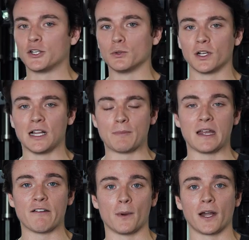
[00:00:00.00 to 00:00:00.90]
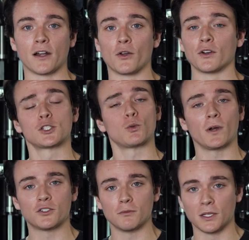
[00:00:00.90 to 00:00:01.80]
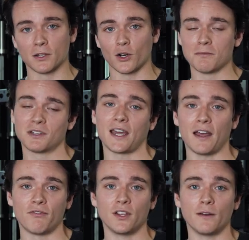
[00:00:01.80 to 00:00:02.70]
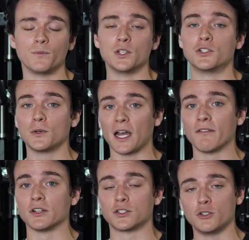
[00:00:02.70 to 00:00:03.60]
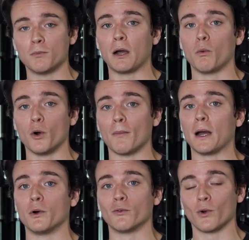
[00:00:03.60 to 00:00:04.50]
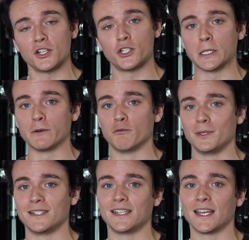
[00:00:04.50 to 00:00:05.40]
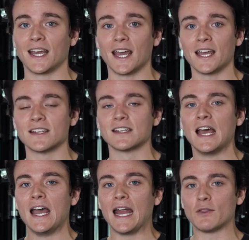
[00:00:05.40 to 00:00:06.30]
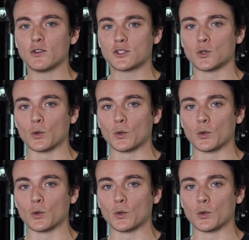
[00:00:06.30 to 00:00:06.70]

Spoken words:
I do want to let everybody know there's 300 milligrams of caffeine. You do have a 2:1:1 ratio of BCAAs, and there's